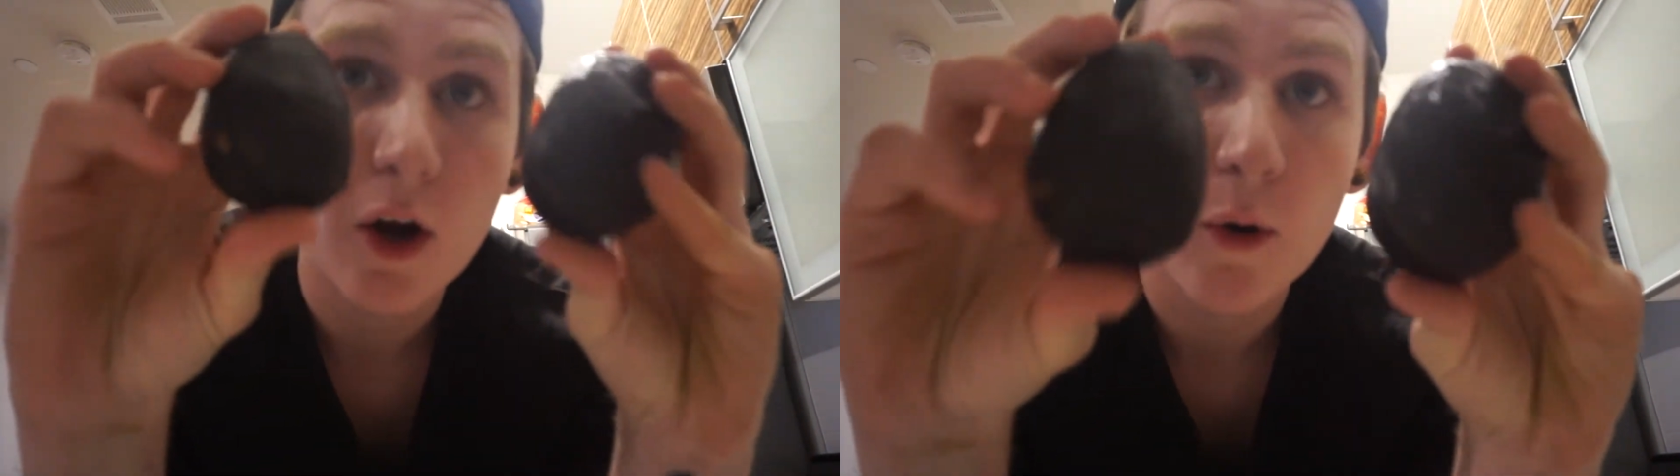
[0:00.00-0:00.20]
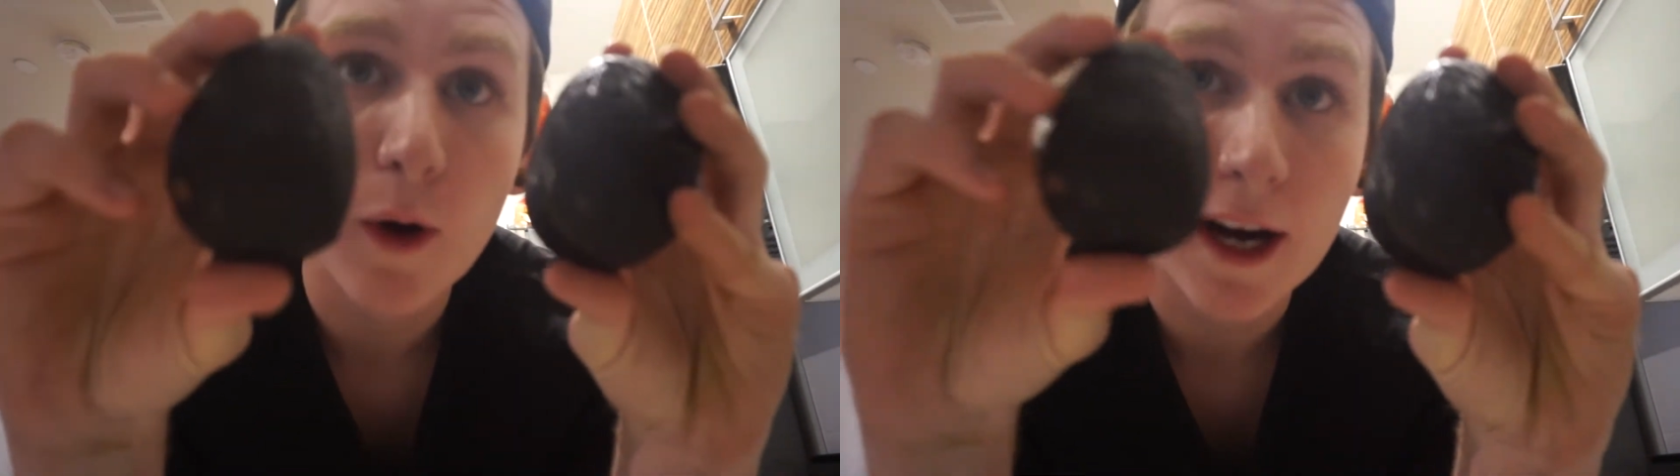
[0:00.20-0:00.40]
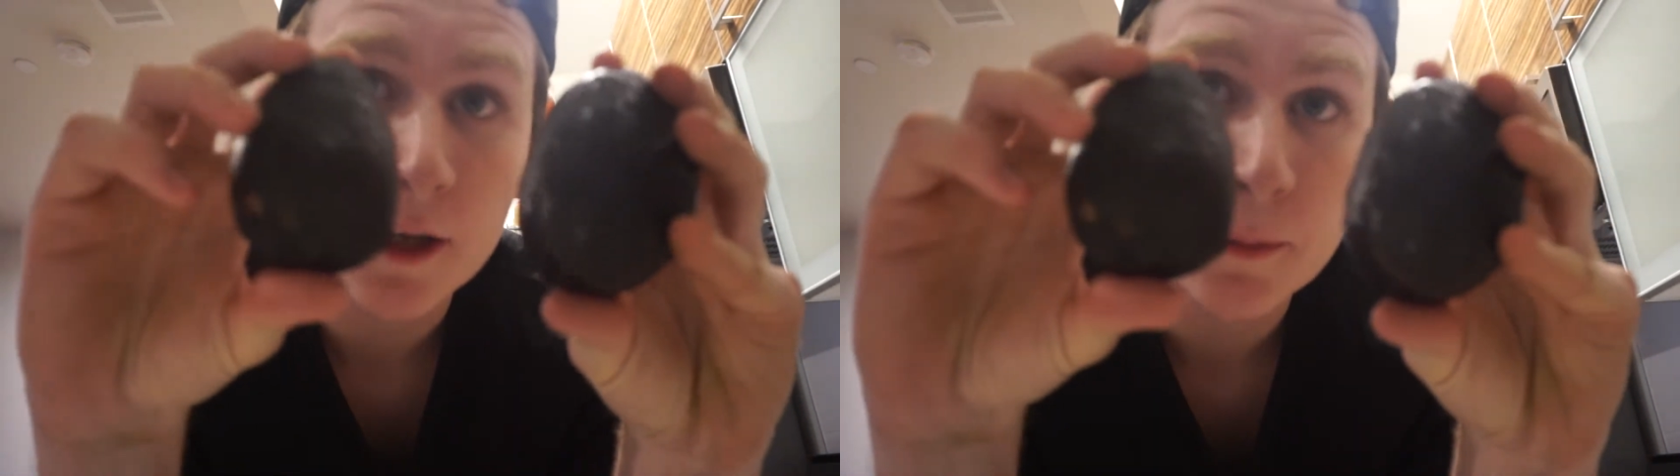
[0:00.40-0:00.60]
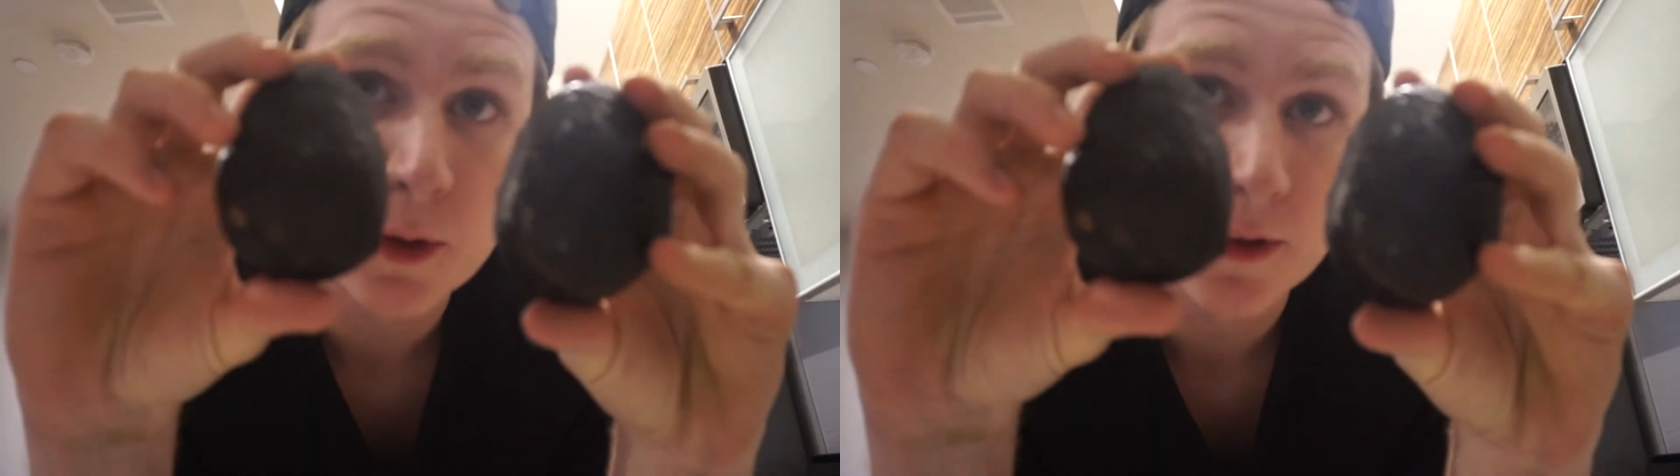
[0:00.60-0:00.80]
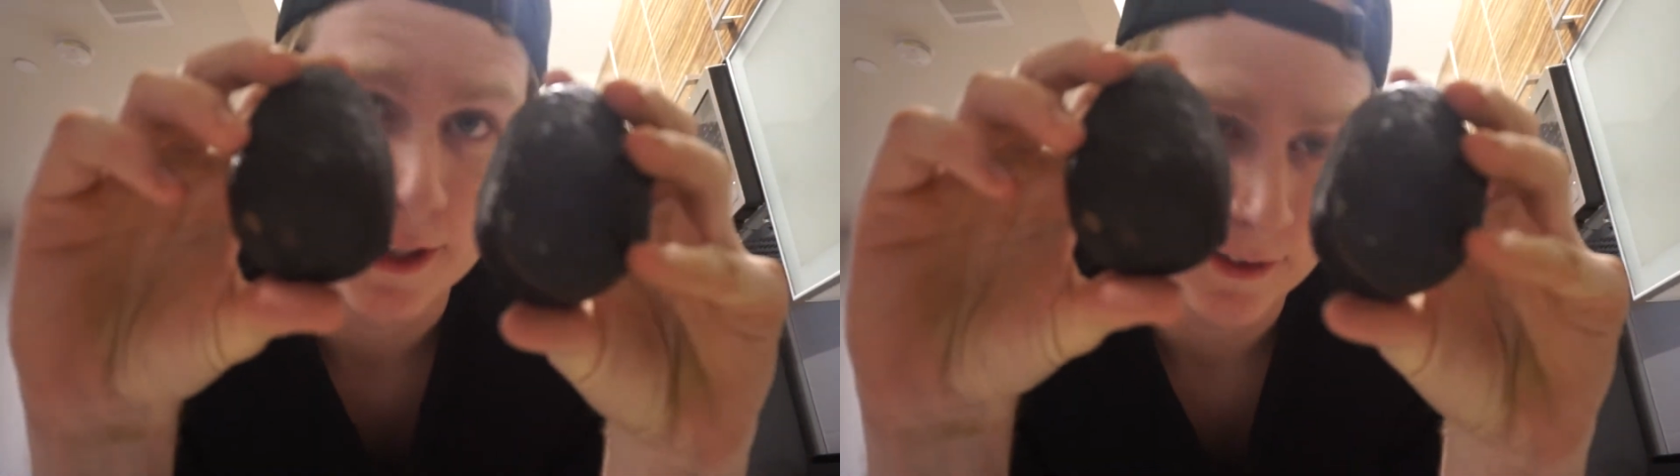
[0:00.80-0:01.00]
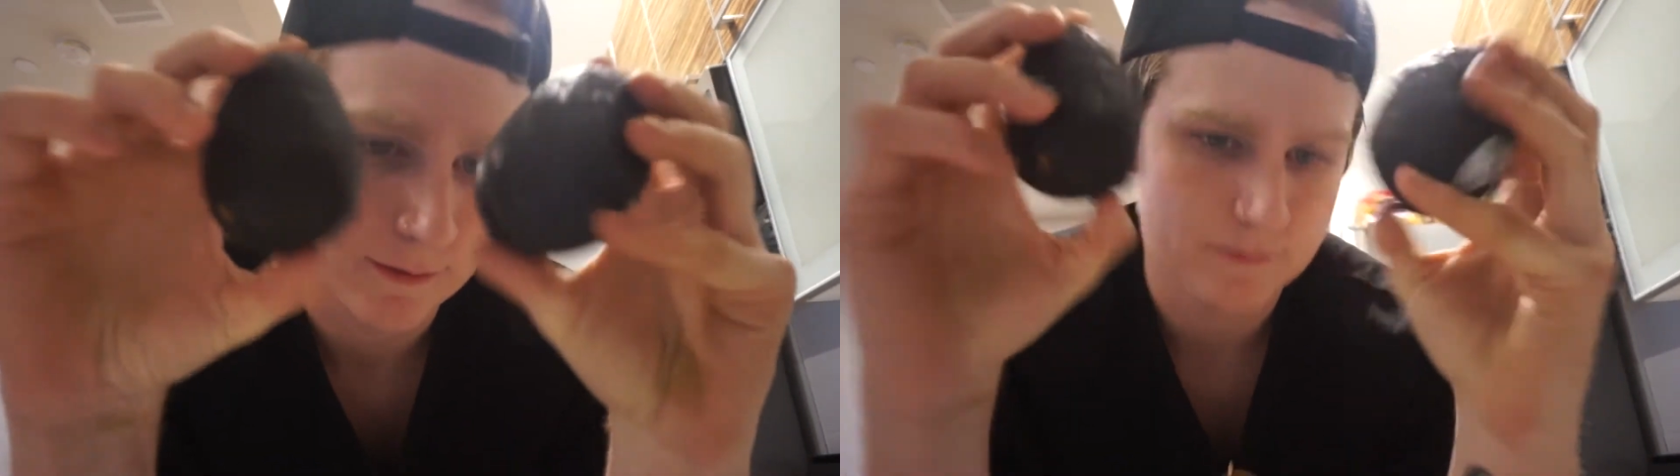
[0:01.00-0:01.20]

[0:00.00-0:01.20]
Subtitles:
Guacamole.